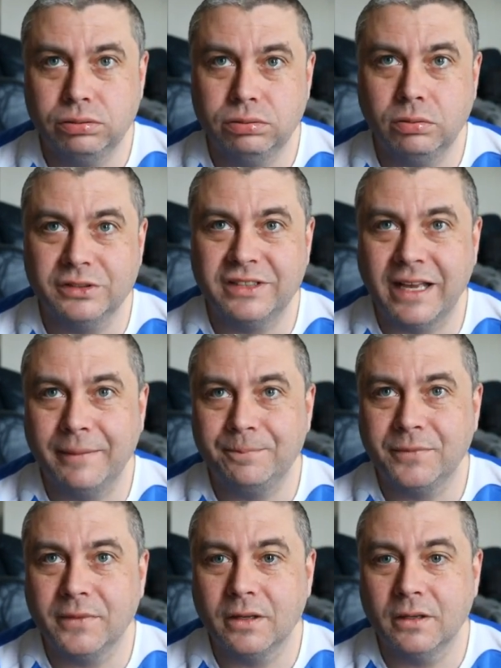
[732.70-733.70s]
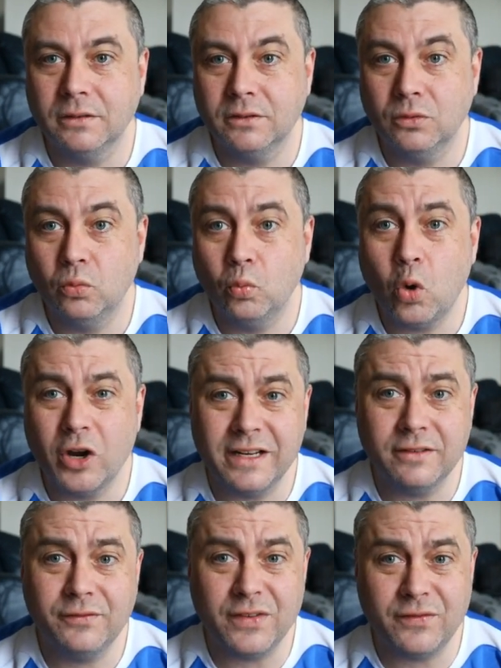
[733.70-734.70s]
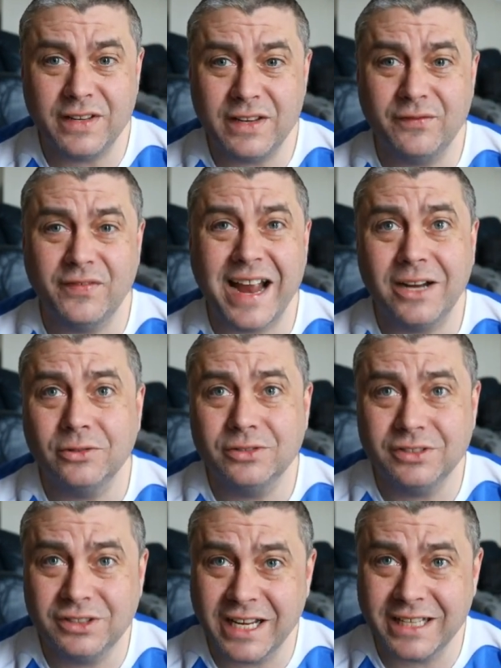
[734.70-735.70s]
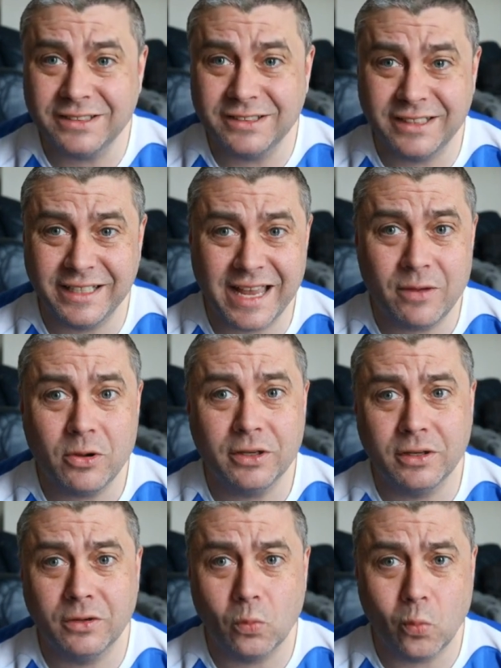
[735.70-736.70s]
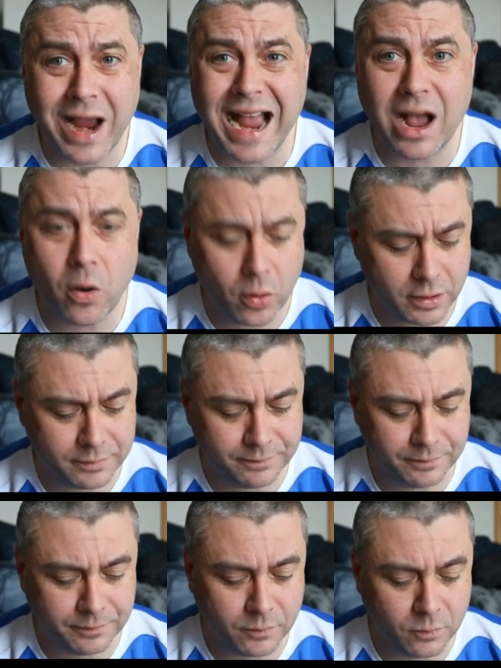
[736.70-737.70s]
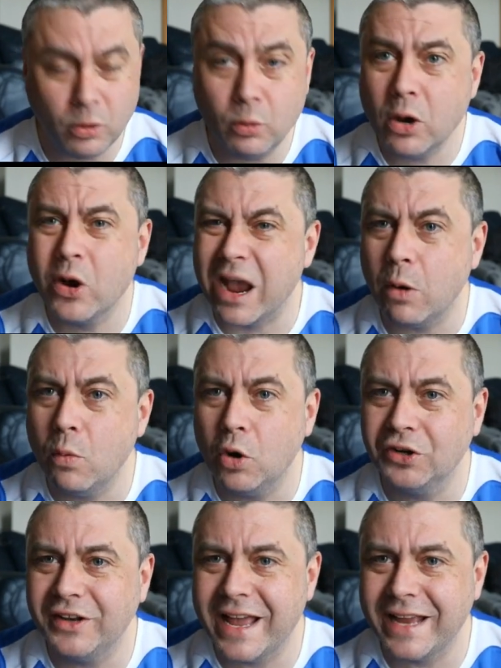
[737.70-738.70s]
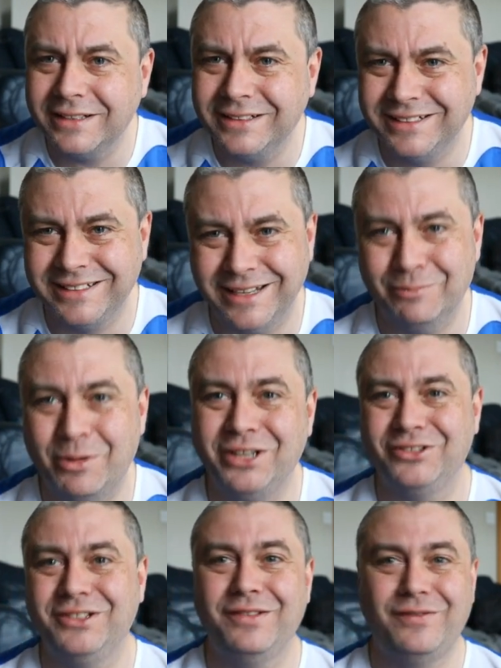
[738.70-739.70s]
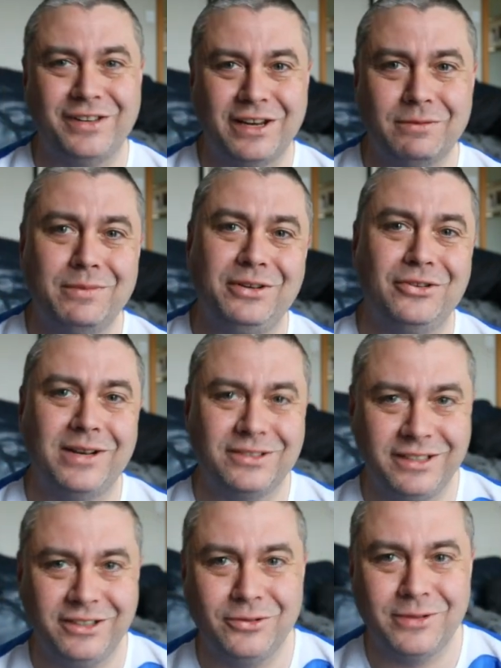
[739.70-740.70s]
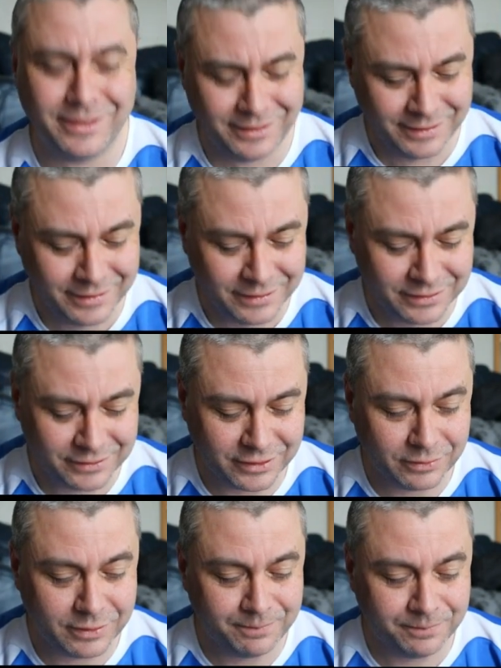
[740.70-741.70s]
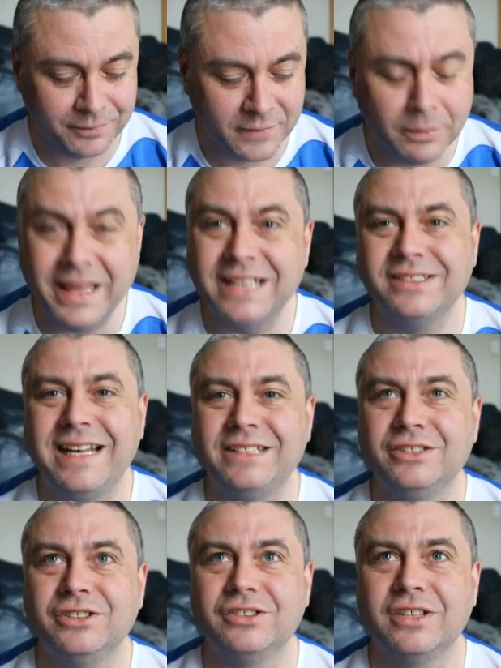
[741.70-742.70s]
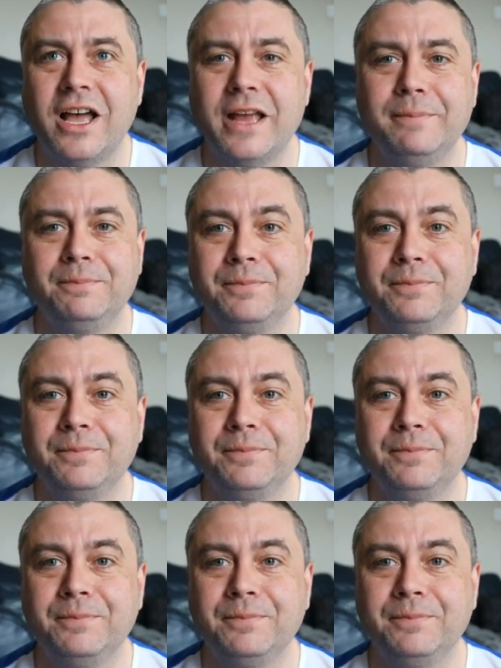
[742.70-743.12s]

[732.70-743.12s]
what's that, 1 in 50,000 chance to get one. Wow. We will get one day. I might do another video when we do actually do it. So but there's the Legend of Slime.